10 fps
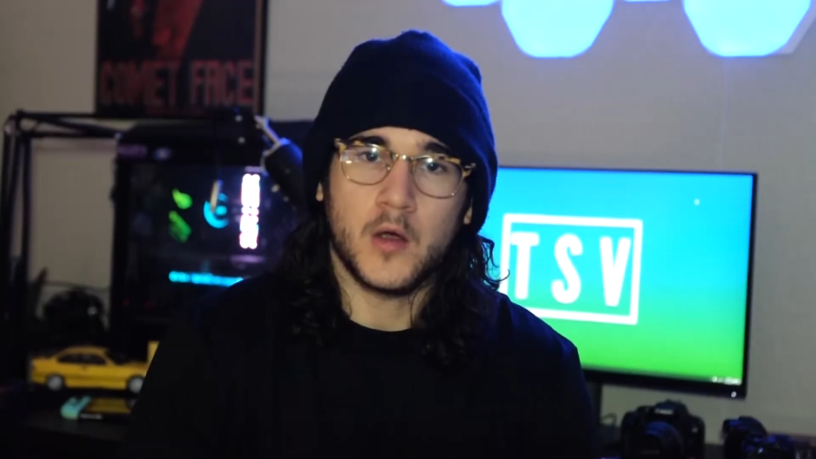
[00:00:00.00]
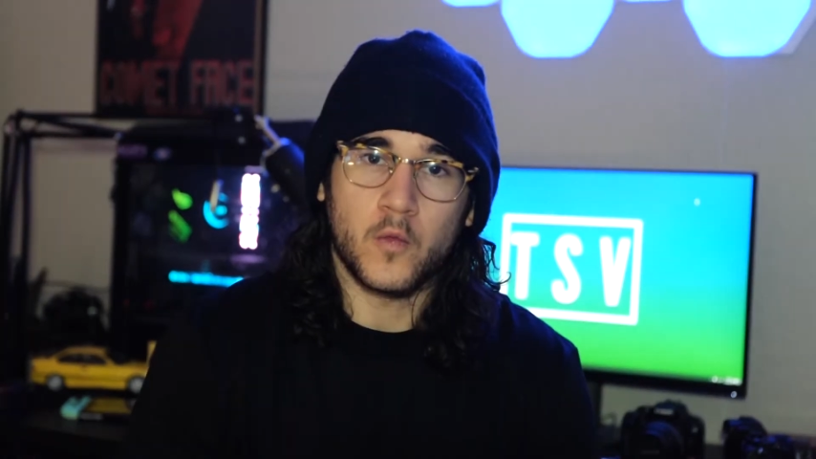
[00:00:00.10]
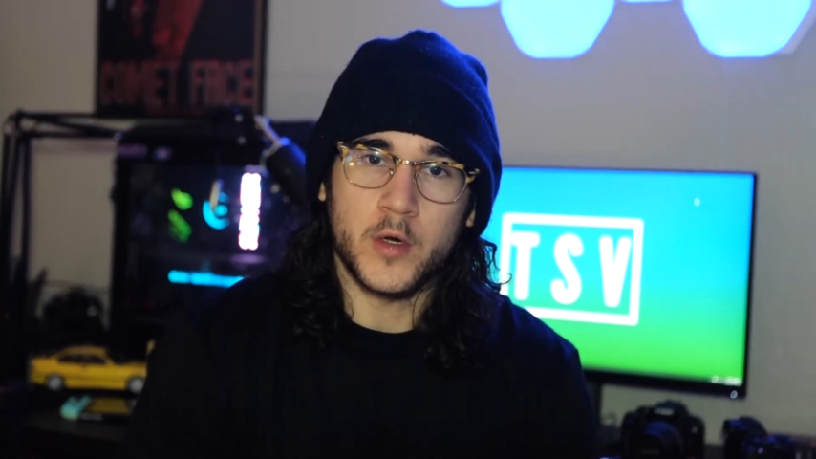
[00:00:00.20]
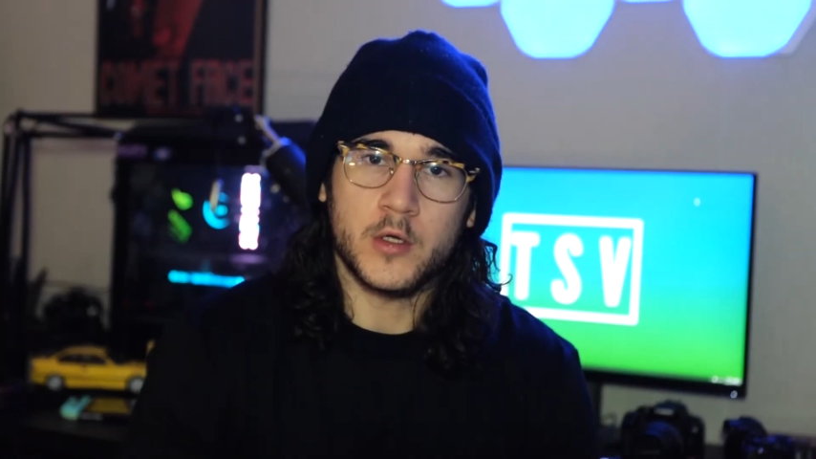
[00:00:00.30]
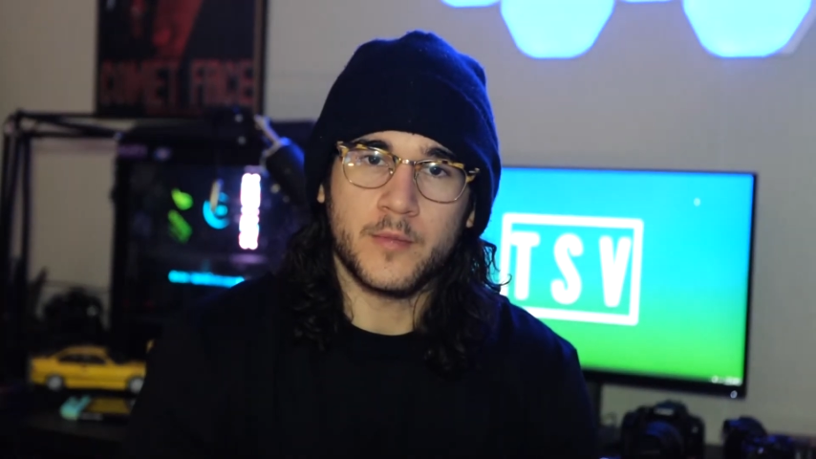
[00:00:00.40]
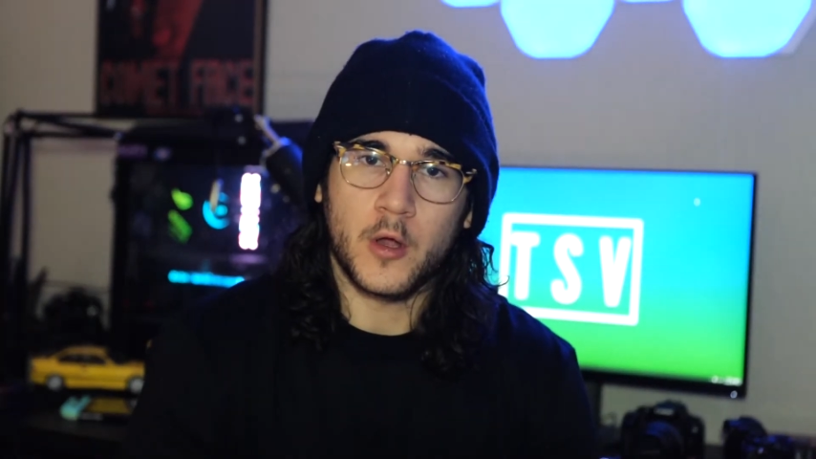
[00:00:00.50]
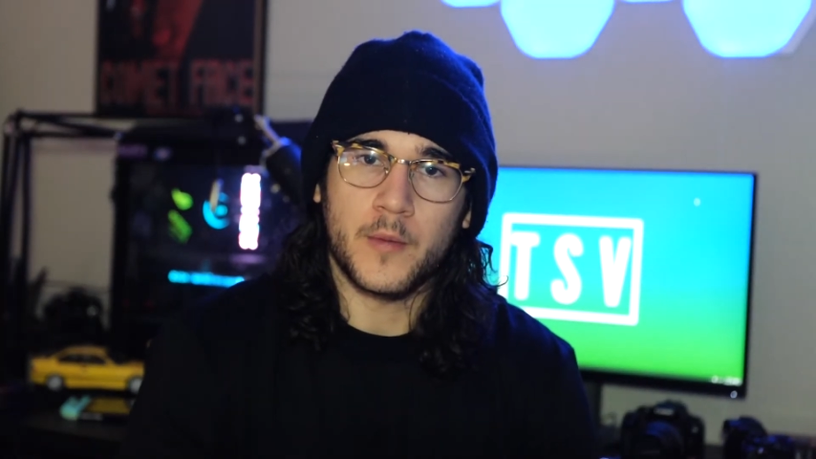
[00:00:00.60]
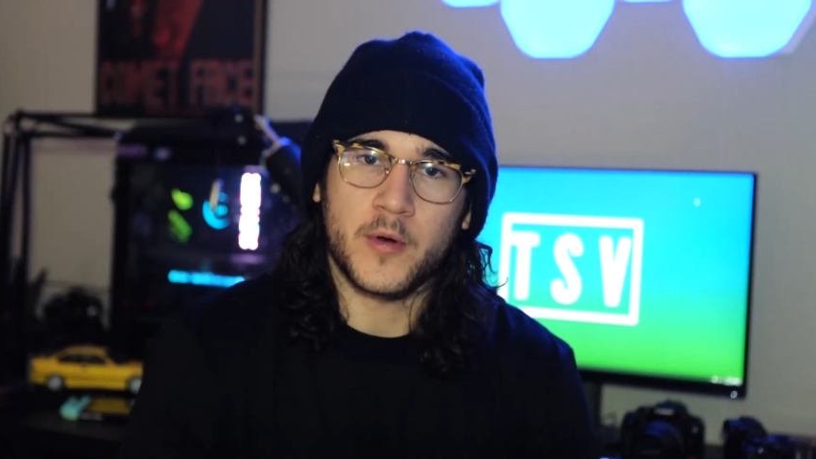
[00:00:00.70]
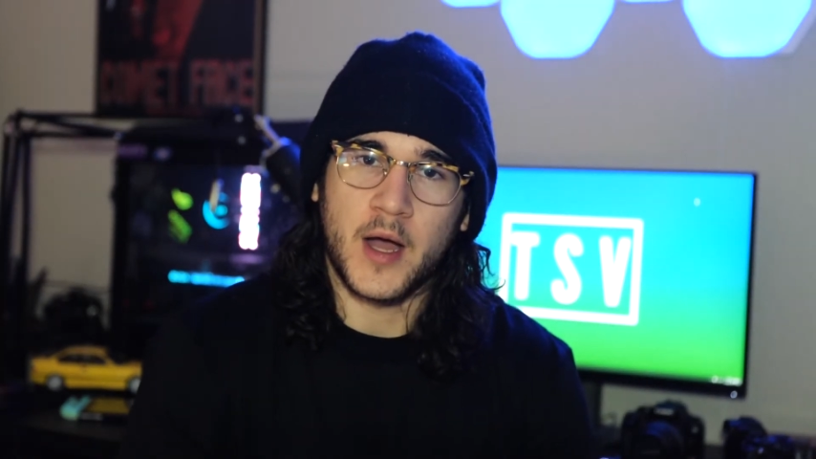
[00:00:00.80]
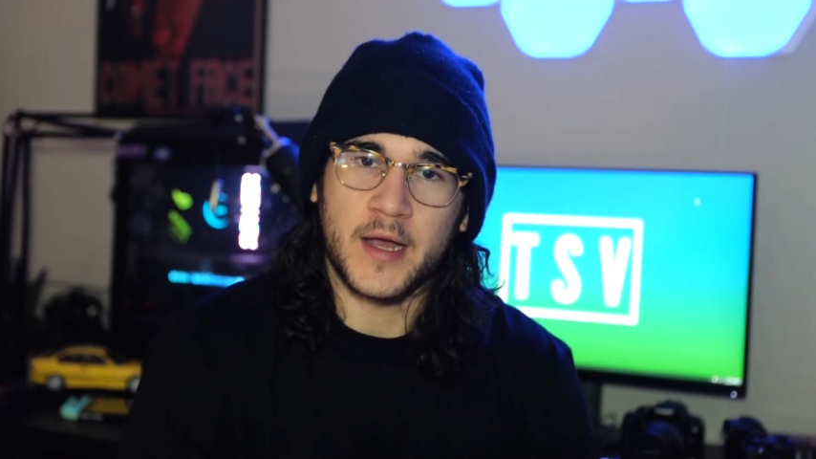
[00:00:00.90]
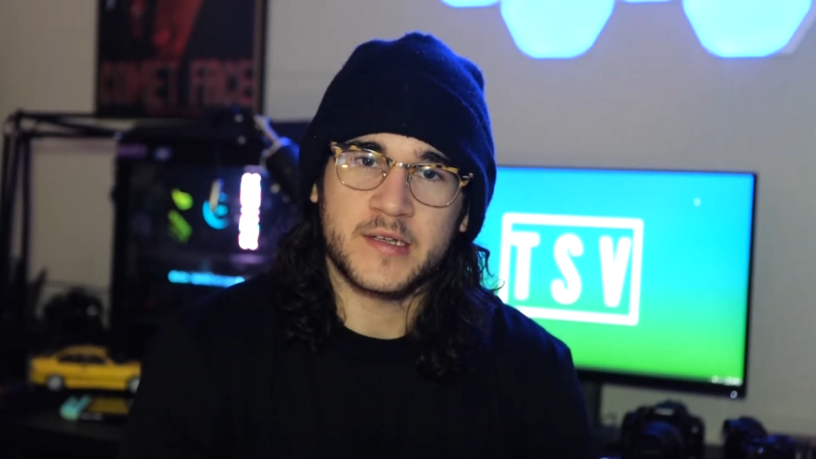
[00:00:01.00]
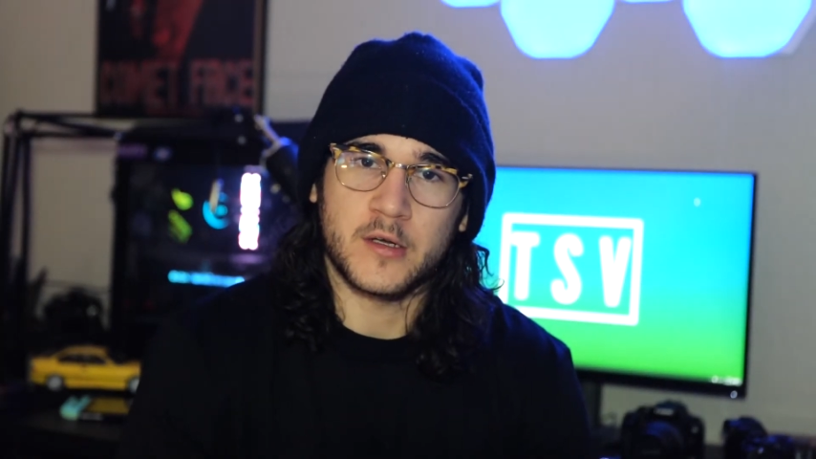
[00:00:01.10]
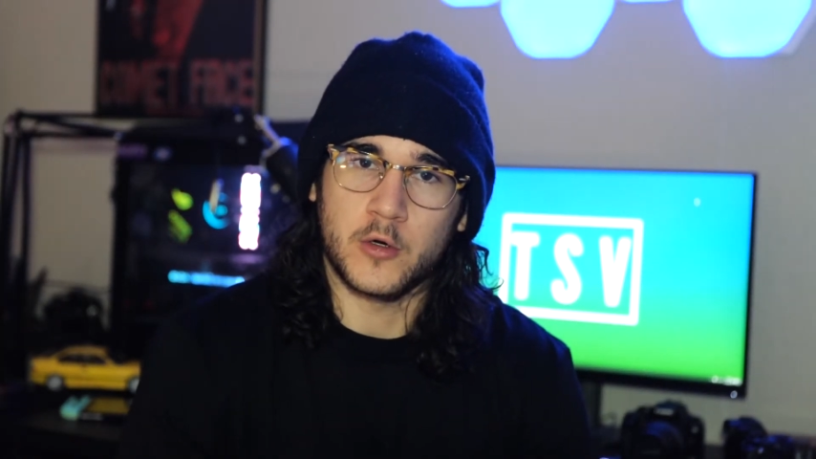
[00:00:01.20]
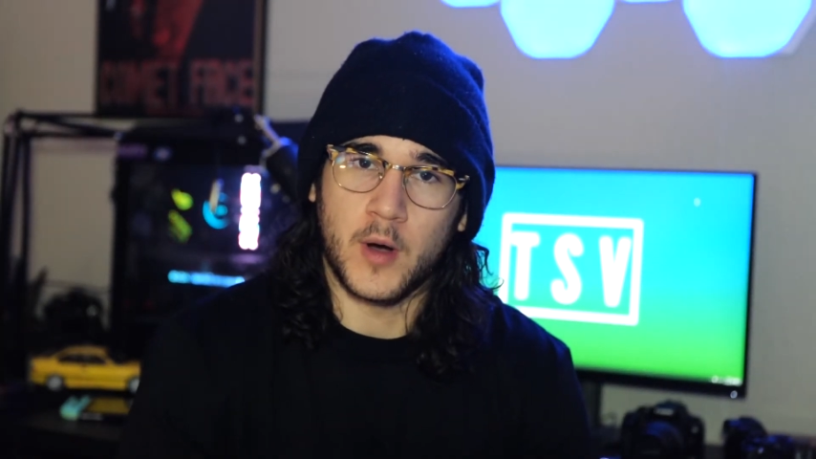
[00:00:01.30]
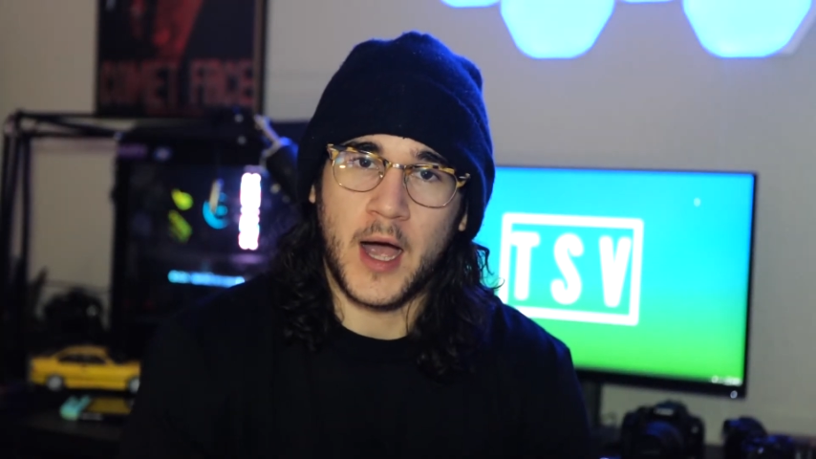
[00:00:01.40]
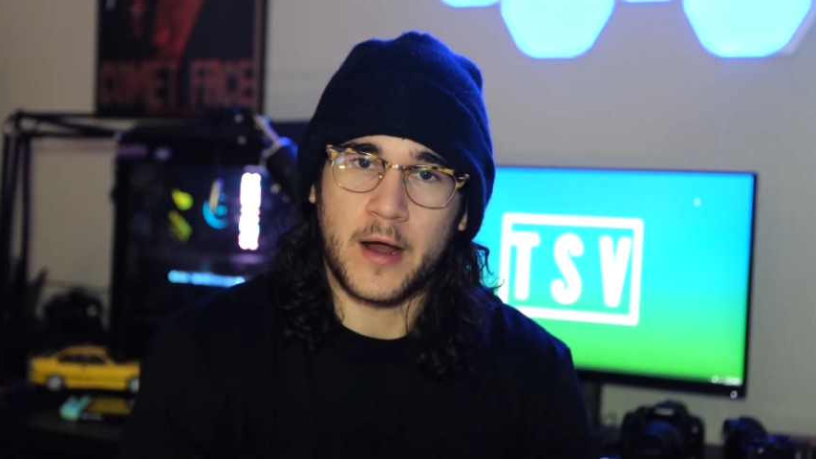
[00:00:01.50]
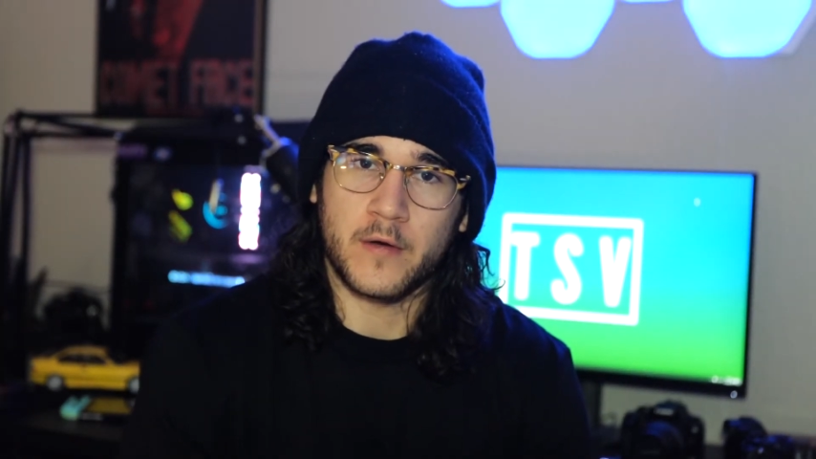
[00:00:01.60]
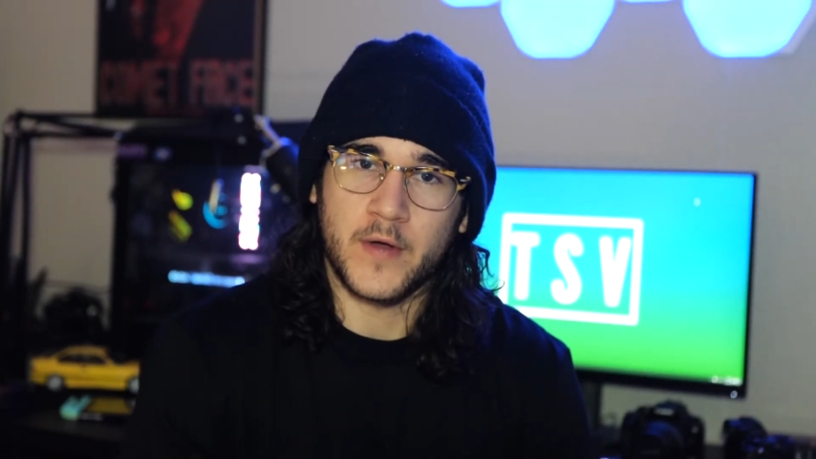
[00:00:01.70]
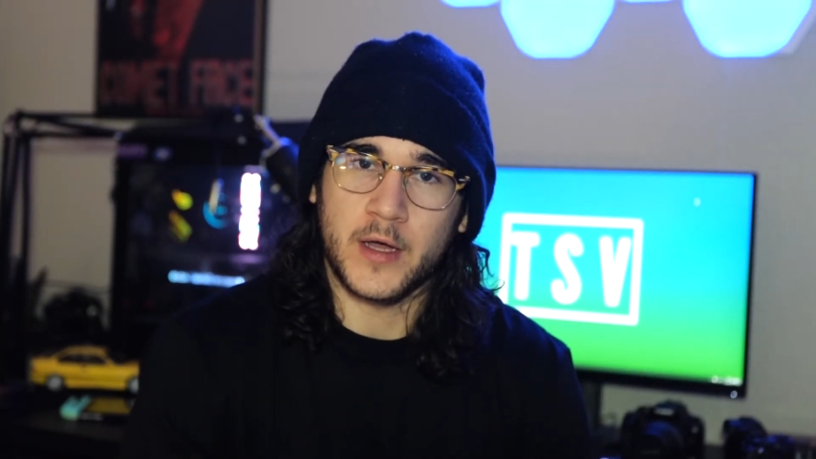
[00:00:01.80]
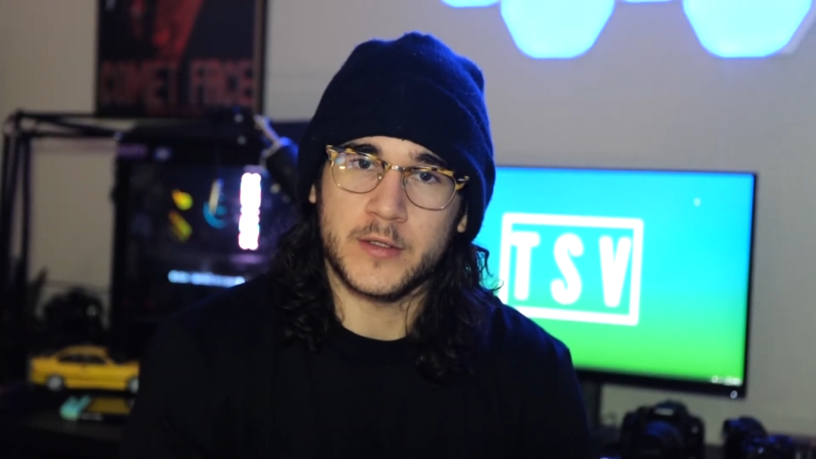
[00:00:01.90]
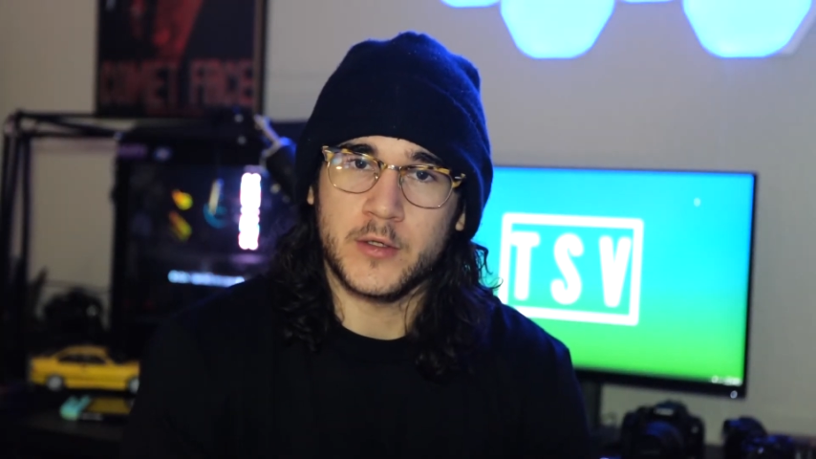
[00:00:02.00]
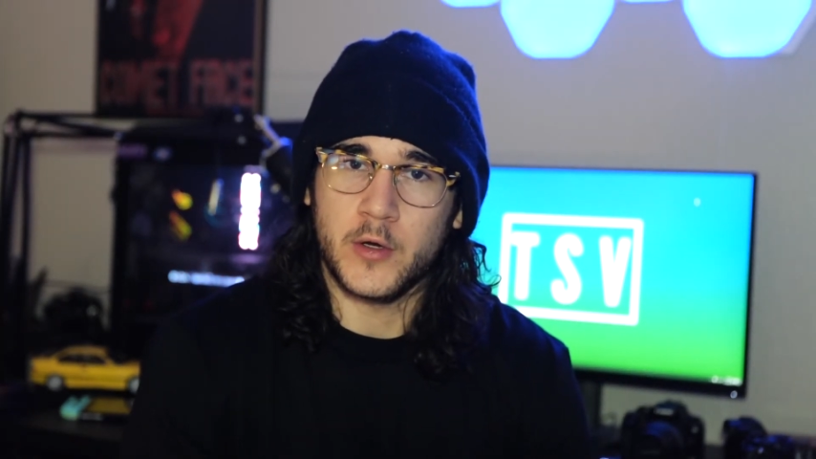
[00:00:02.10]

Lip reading: When you blow up your ISO to a higher value,